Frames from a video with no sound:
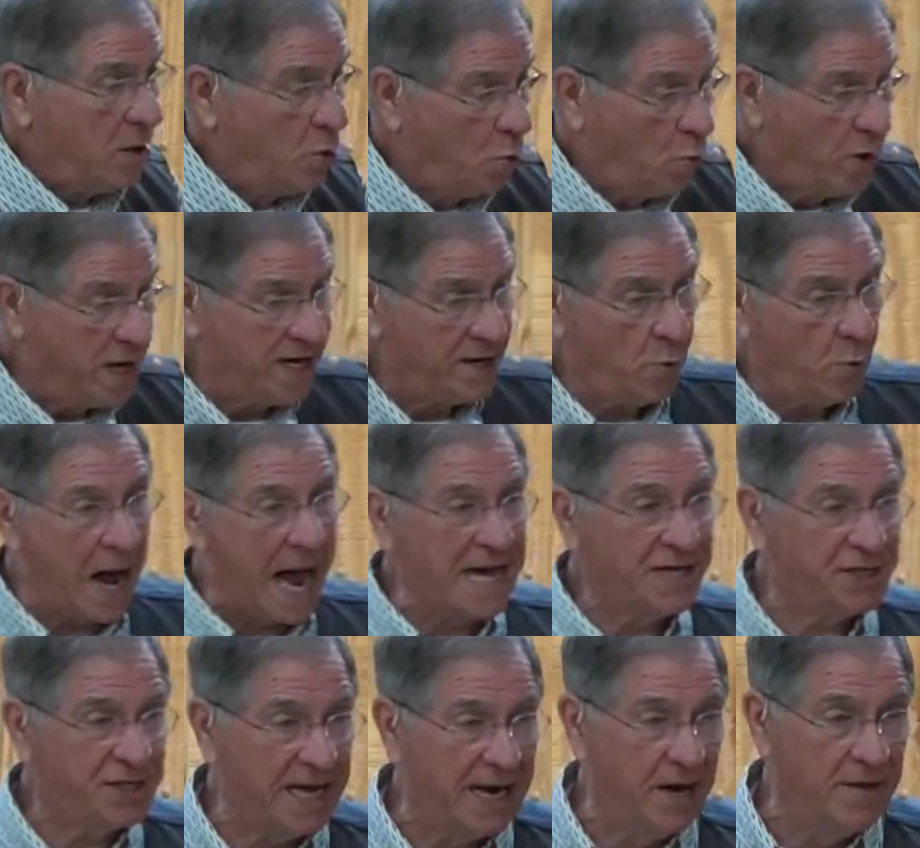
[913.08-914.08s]
we, I
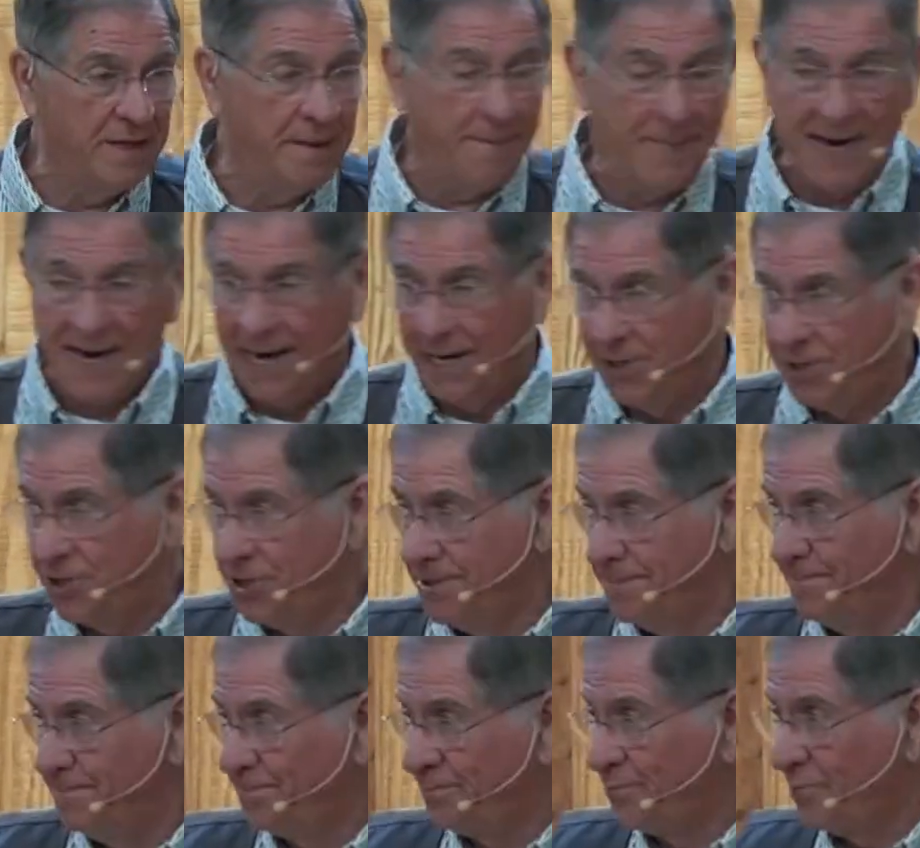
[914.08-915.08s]
sat on the bench
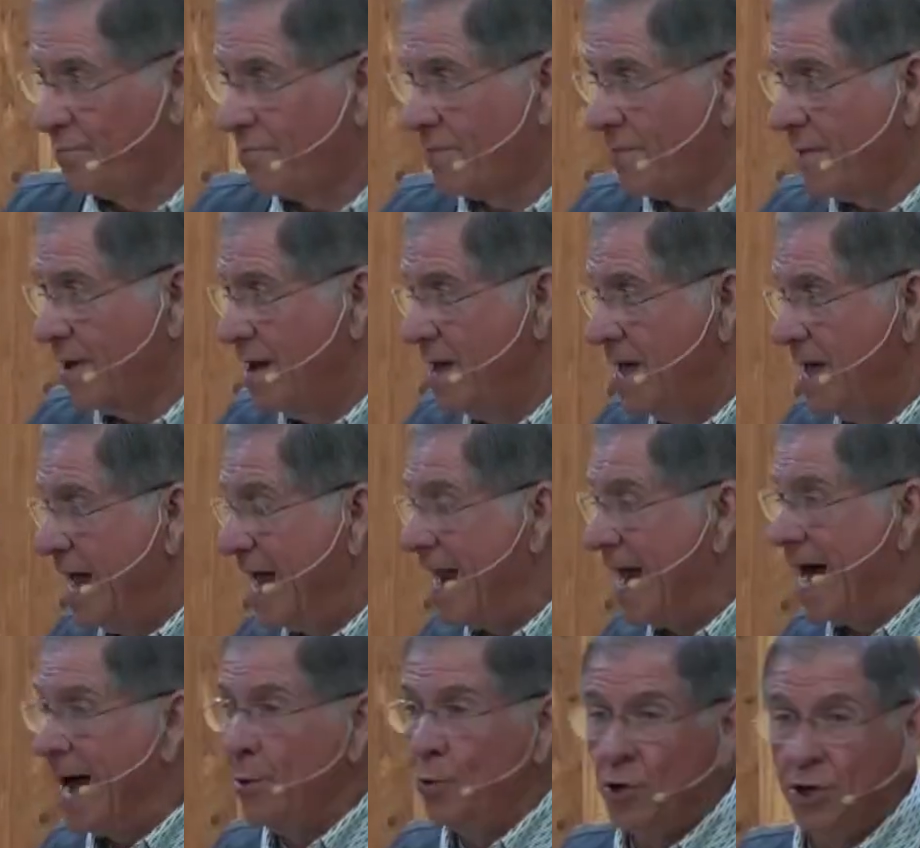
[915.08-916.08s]
and
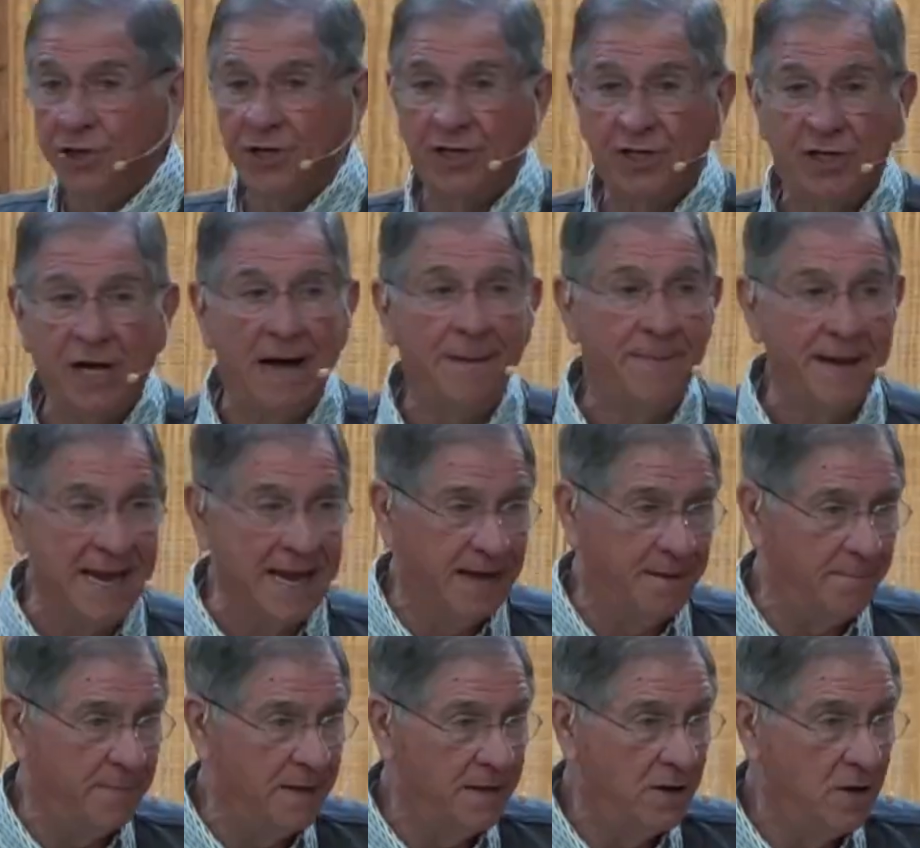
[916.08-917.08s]
I would sub
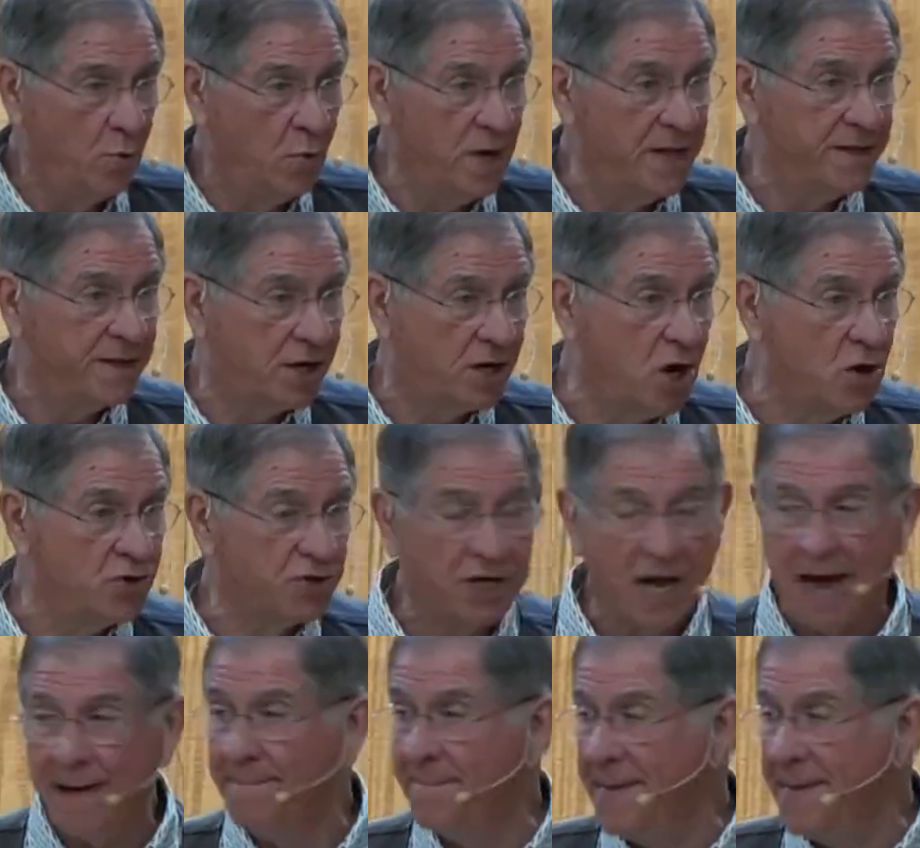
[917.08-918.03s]
in when the coach got